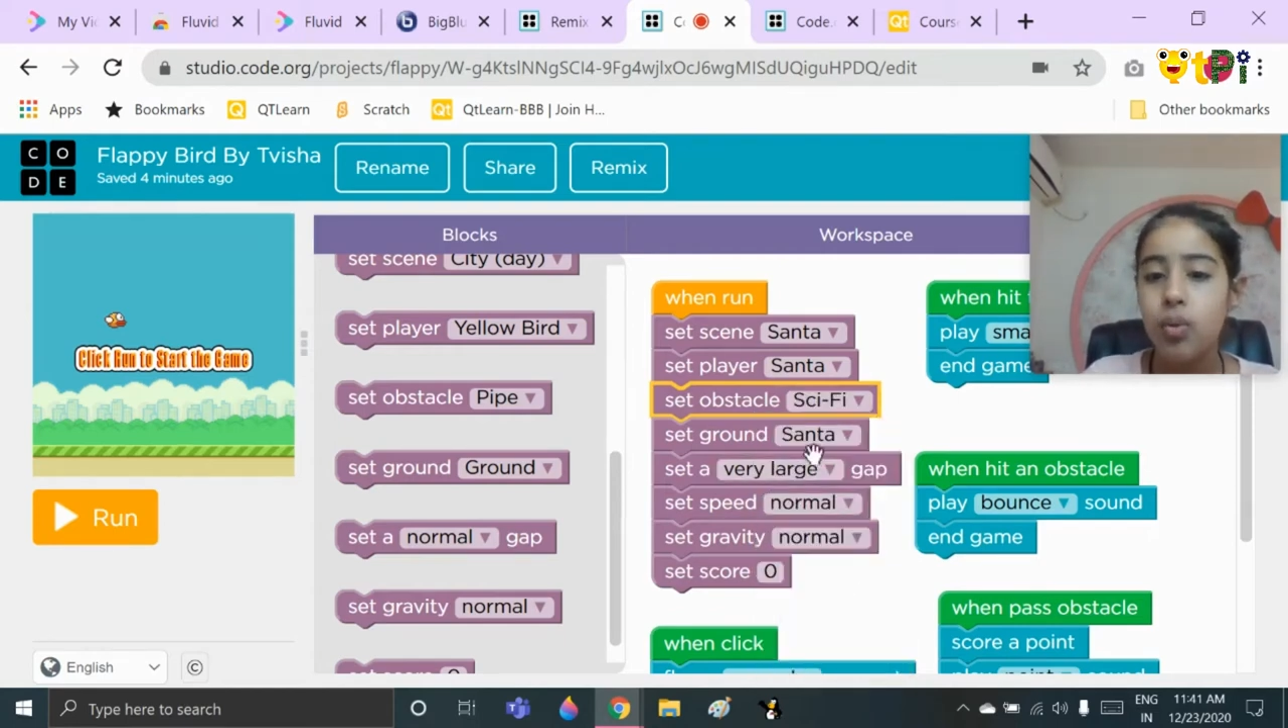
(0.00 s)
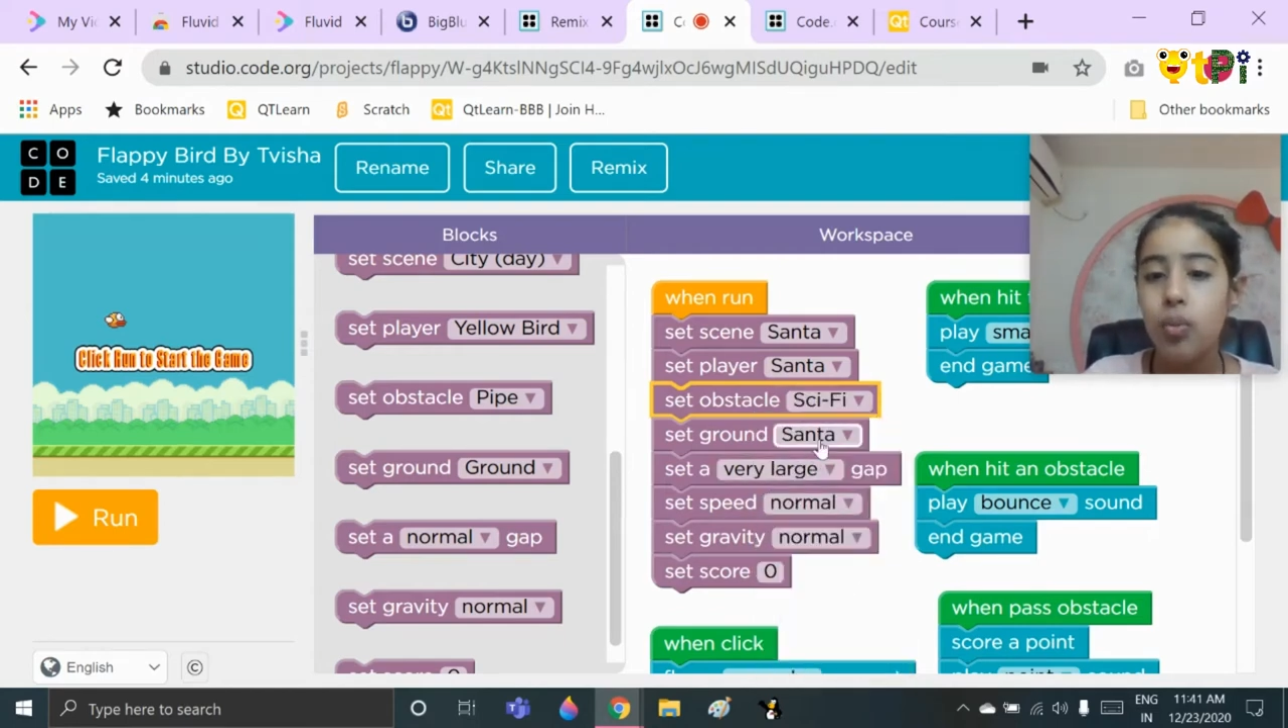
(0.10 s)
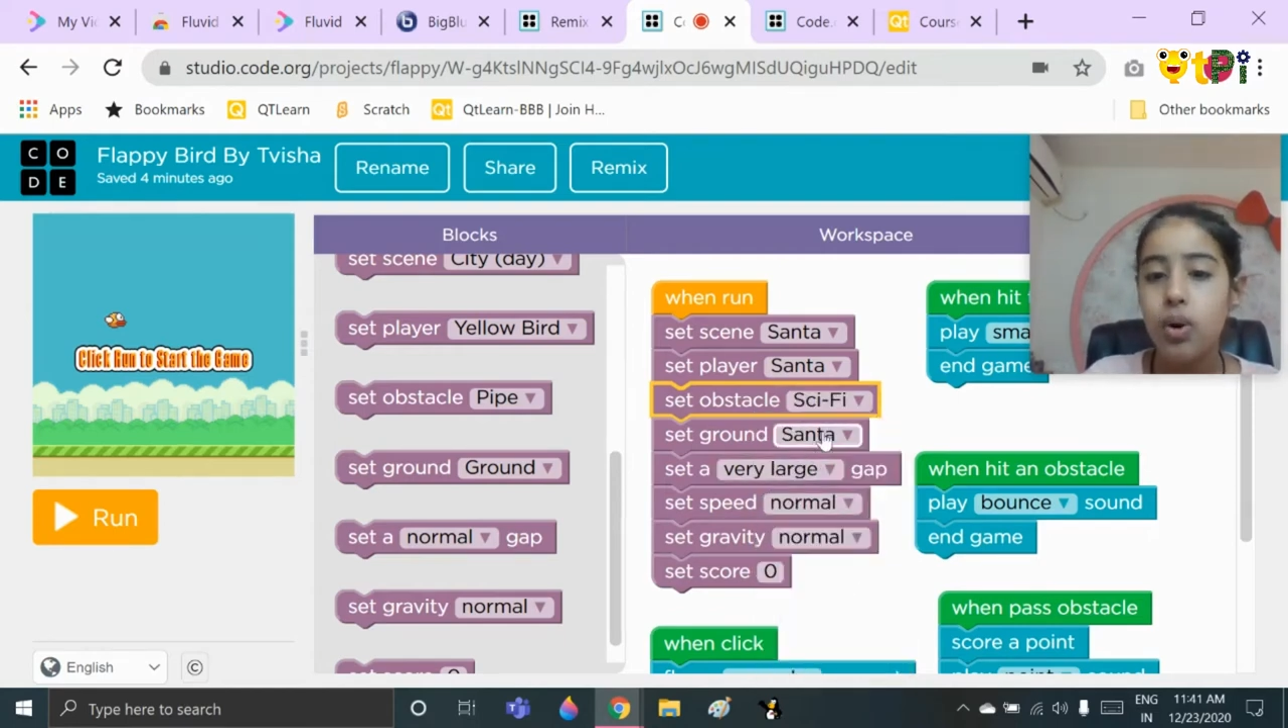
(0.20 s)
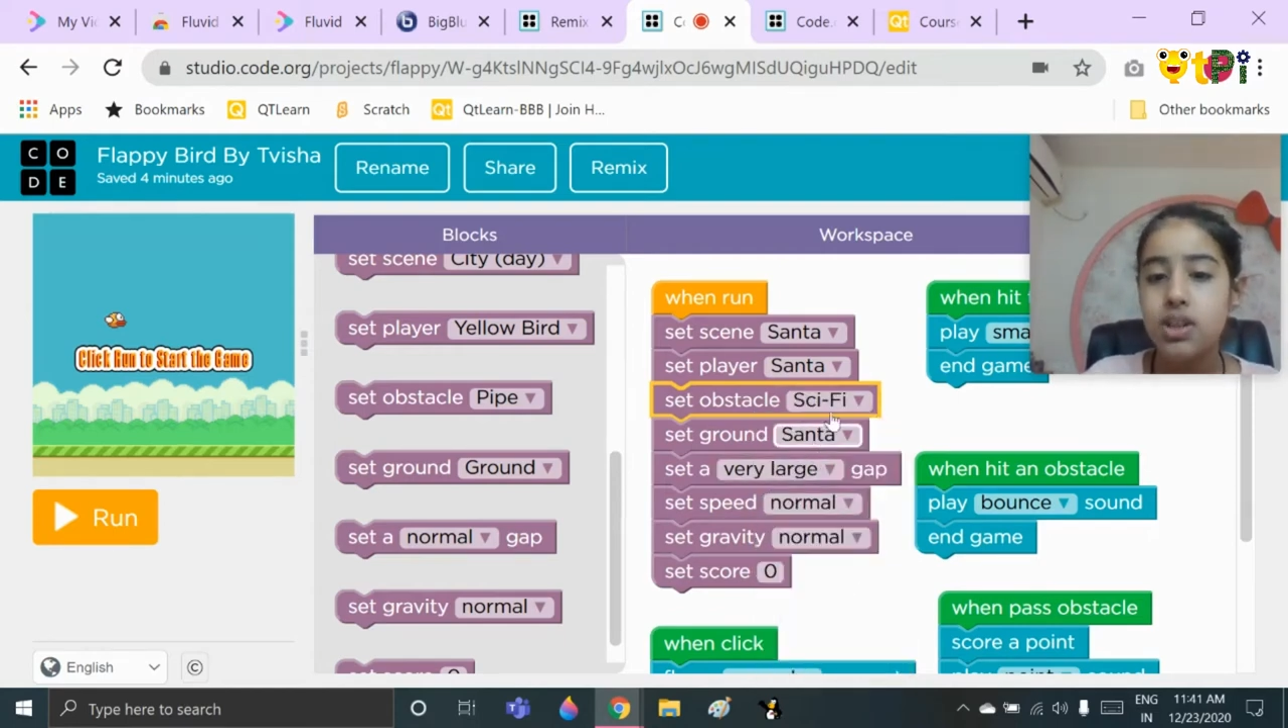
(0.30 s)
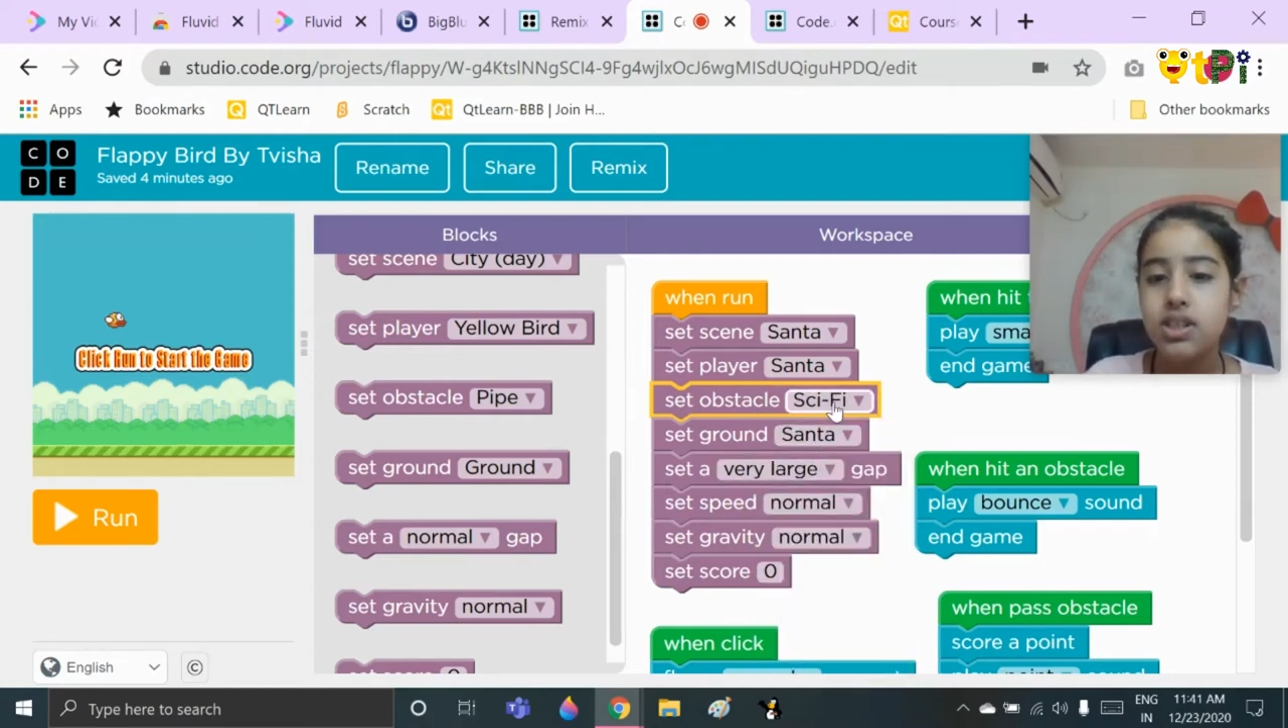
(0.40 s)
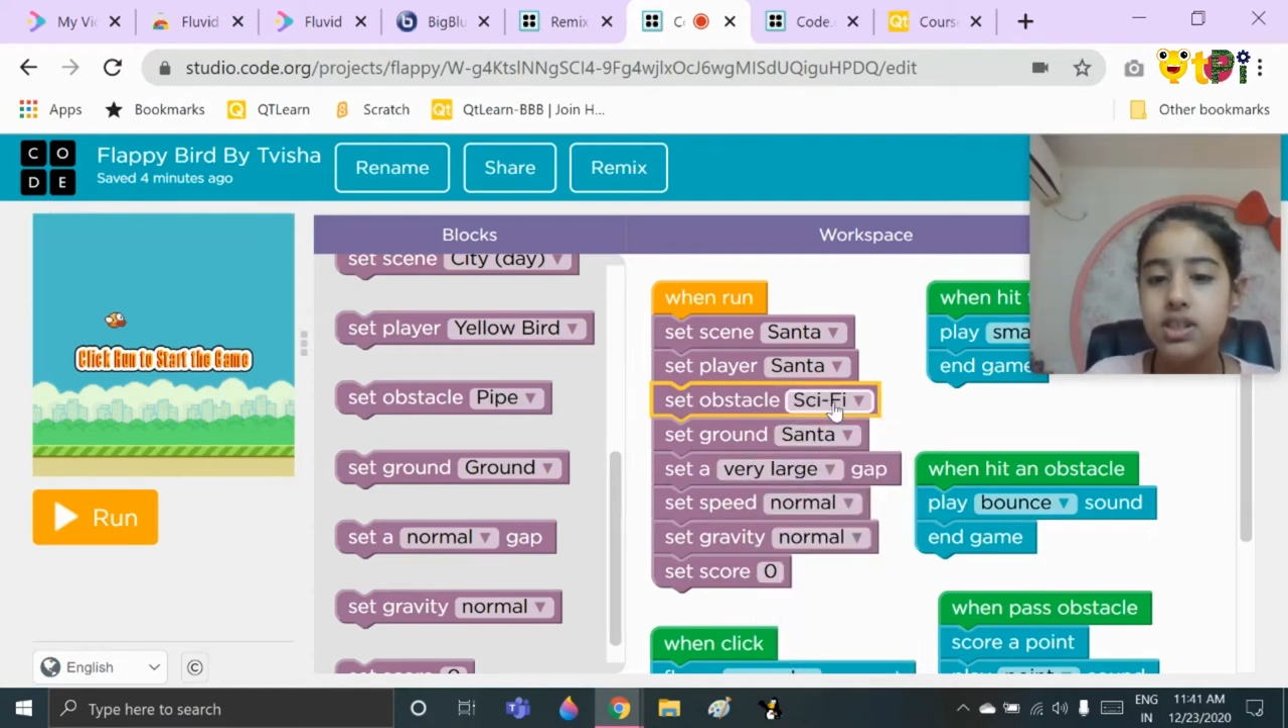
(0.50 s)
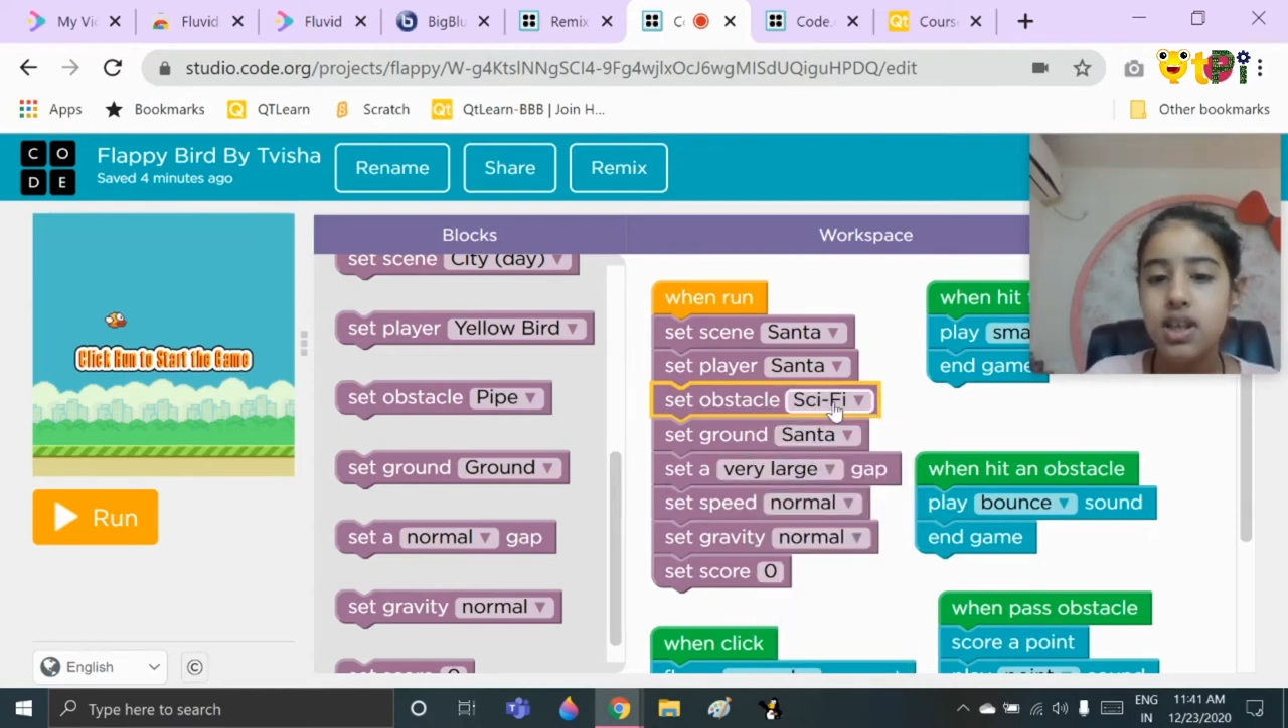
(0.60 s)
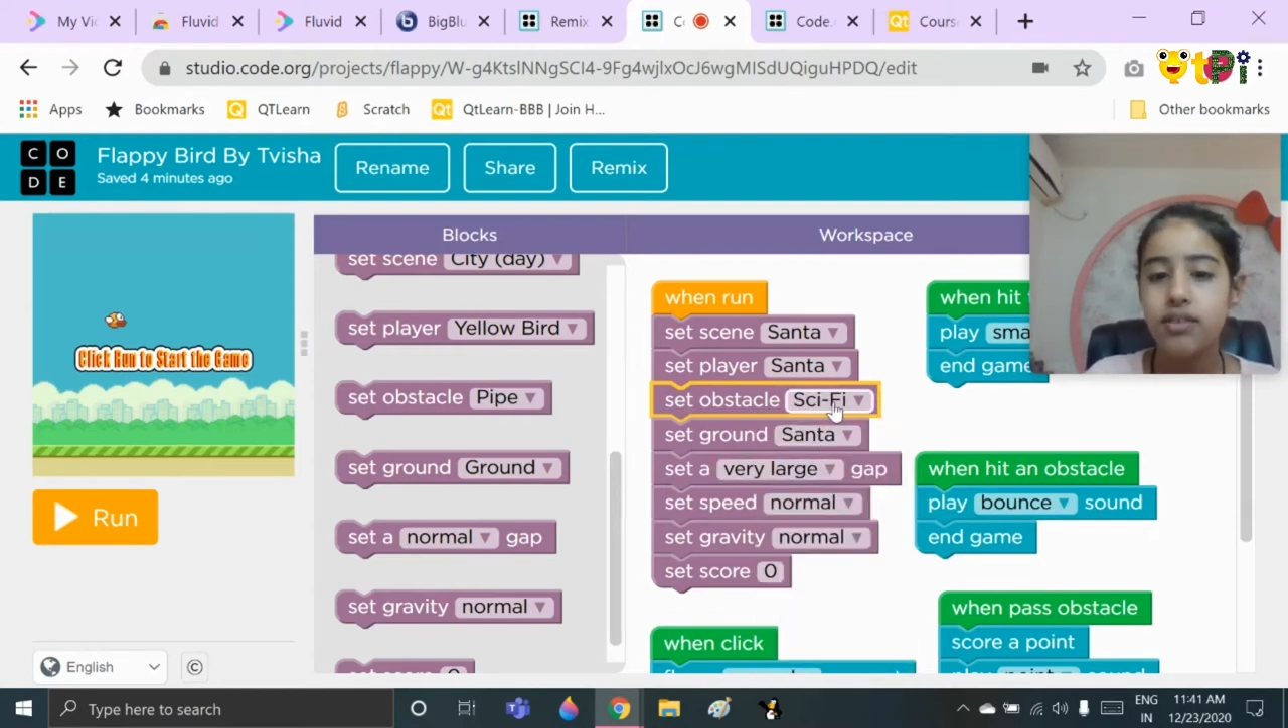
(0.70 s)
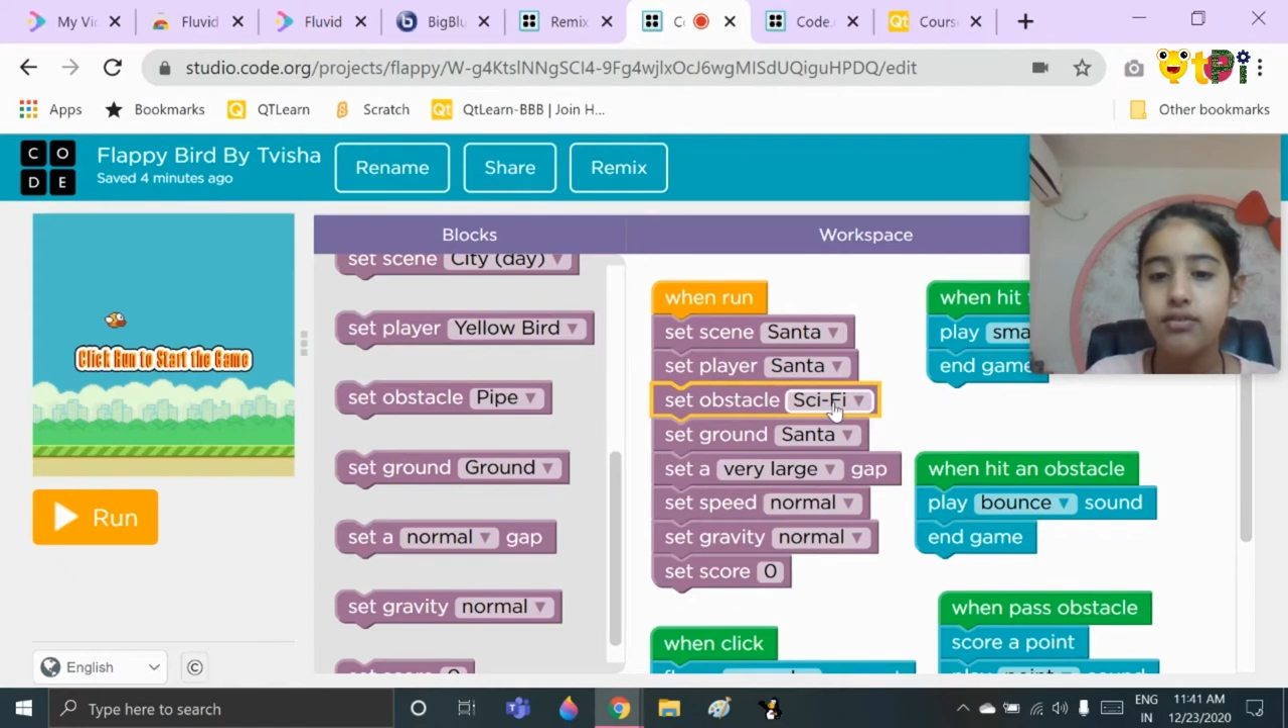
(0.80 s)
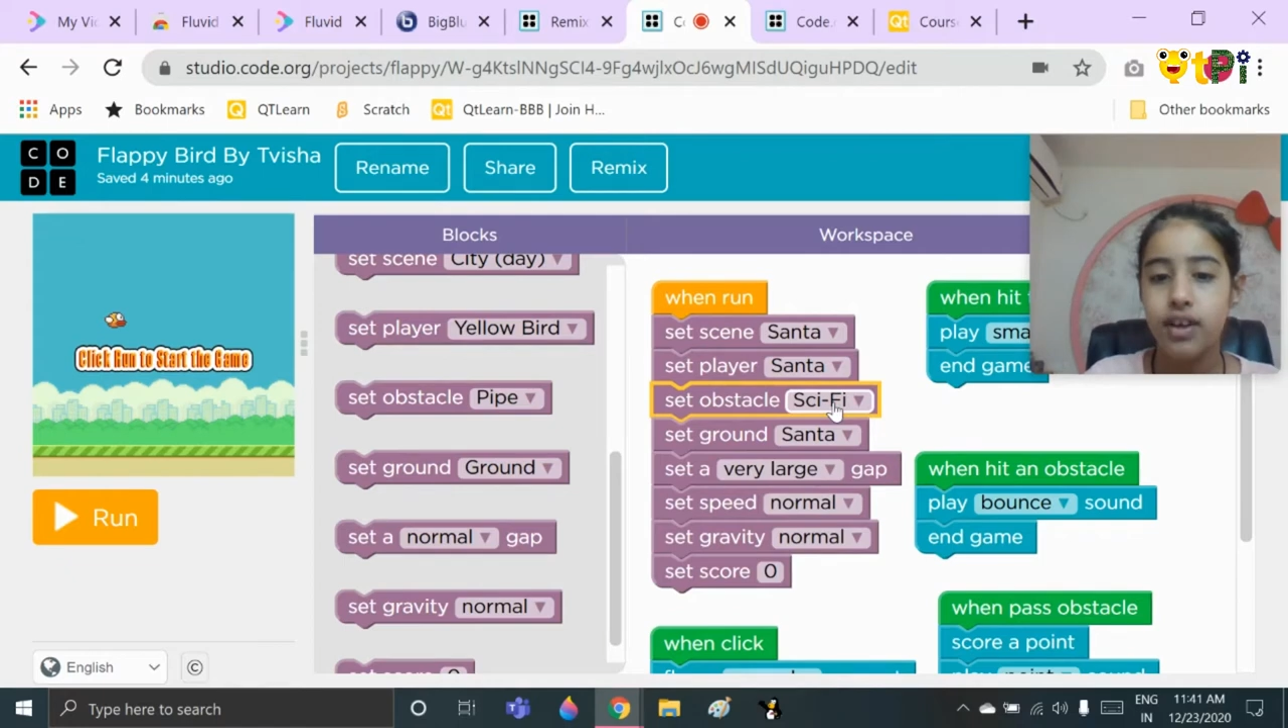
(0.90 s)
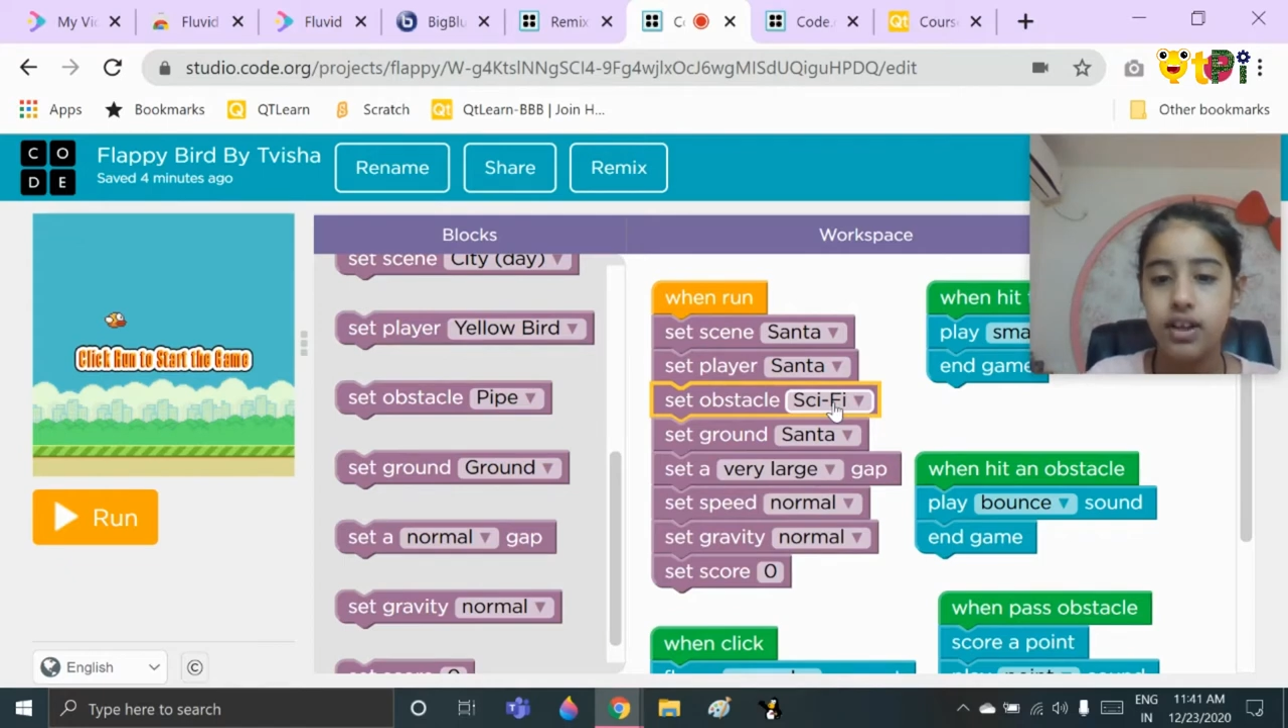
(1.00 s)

what sci-fi